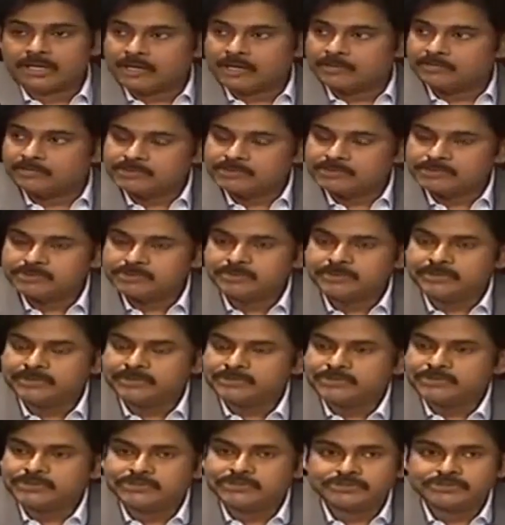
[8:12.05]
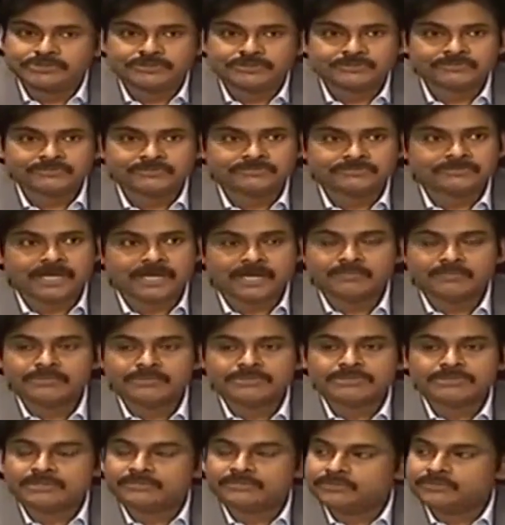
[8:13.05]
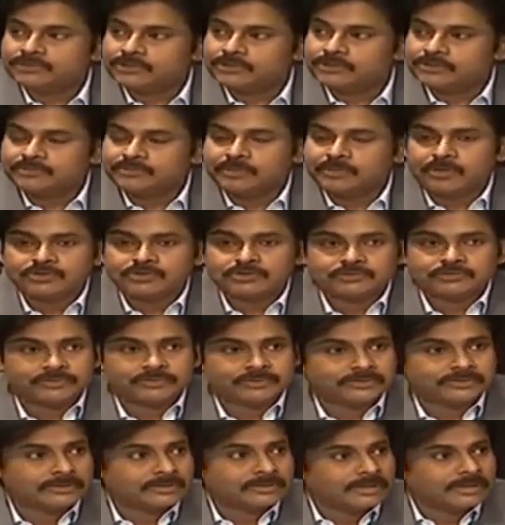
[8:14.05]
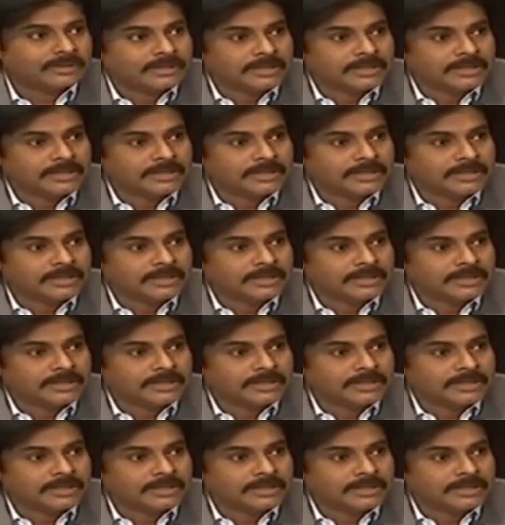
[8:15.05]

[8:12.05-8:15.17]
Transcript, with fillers: I missed my education. I missed everything possible.